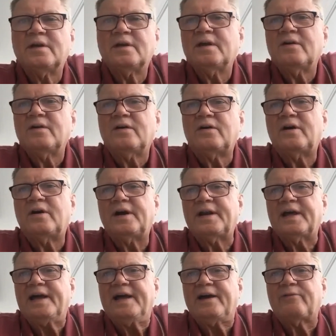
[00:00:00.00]
All
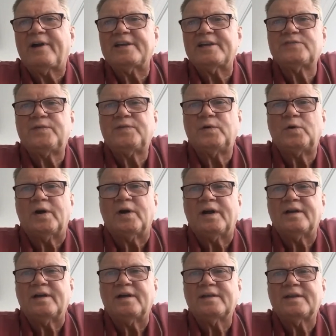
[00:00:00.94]
right, race 4,
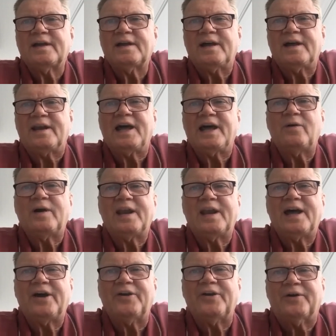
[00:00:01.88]

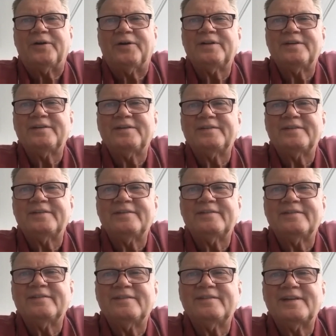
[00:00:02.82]
Hello.
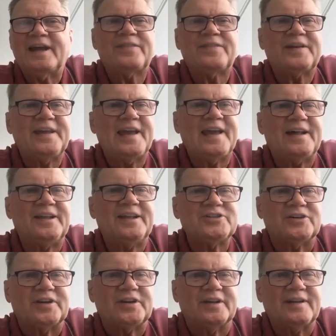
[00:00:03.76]
Anthony
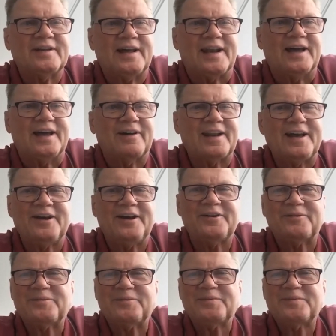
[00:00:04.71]
Allen's on it.
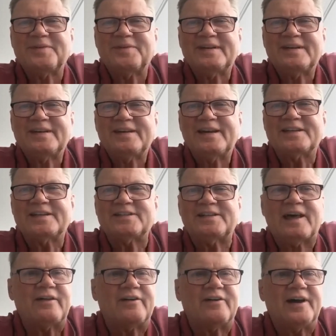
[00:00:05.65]
Hello. That's
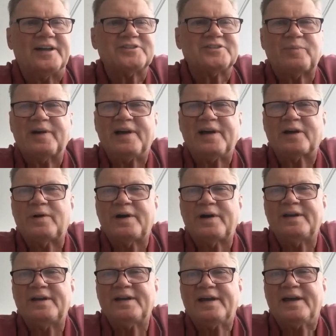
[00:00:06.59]
another Archer Park
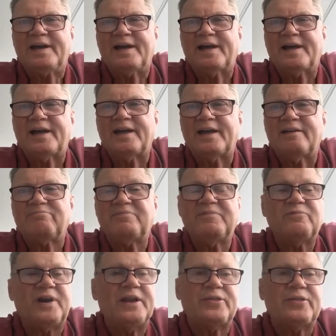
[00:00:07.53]
one.
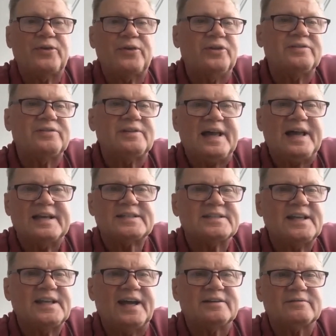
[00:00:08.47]
Ran 3rd last
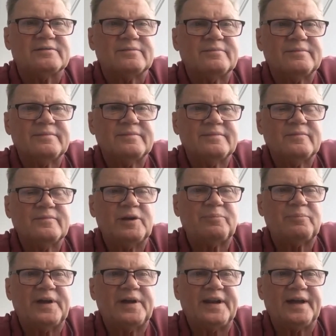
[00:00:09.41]
start.
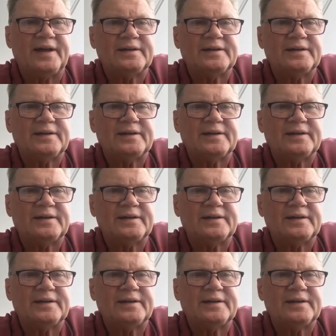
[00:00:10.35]
Went better.